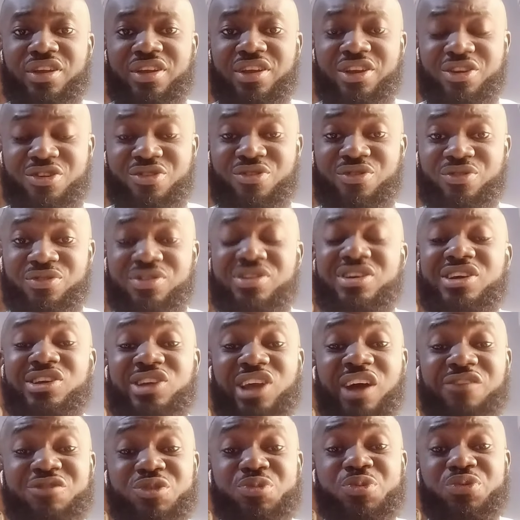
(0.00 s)
You
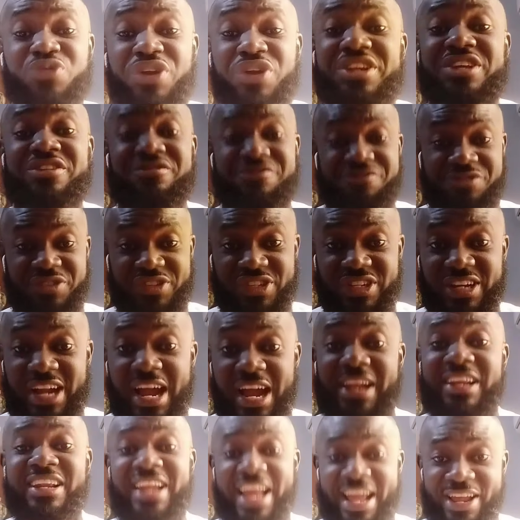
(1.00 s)
have to be ready
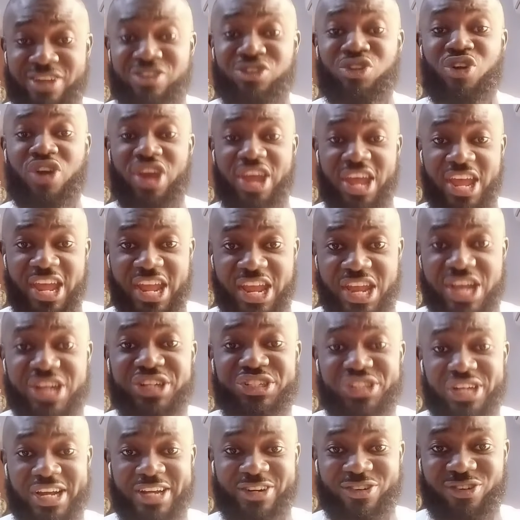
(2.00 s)
physically, like your
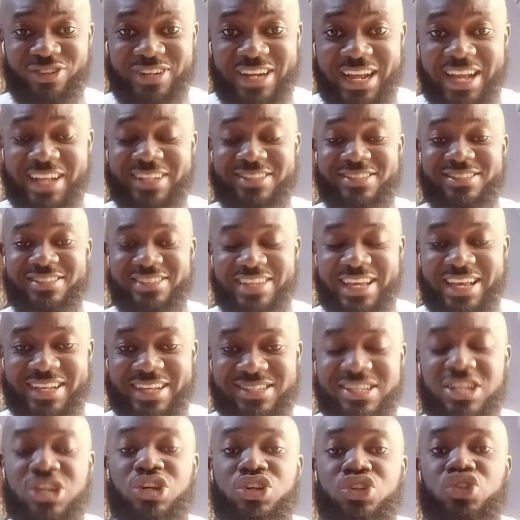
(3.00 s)
age and all that.
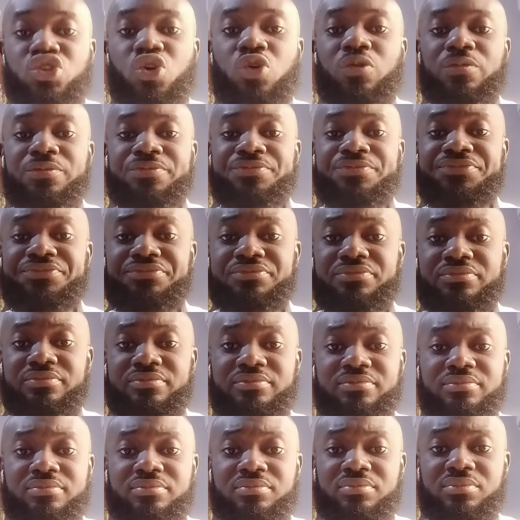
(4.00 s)
Yes. So,
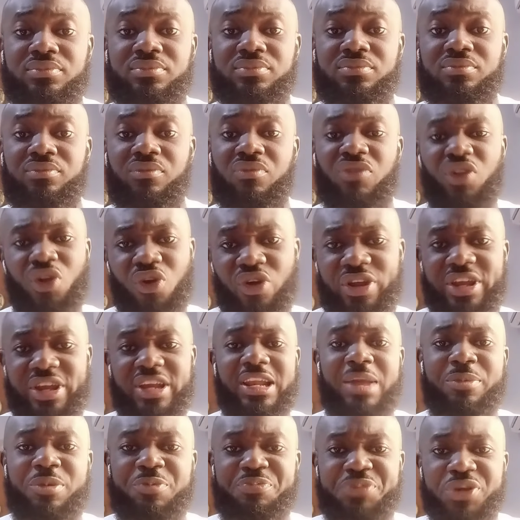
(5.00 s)
okay,
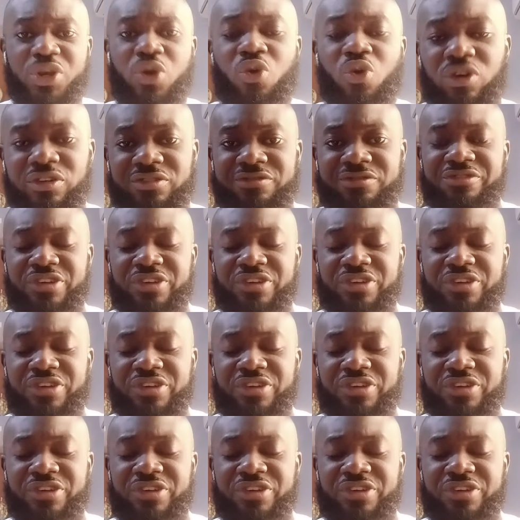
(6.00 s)
let me pick one.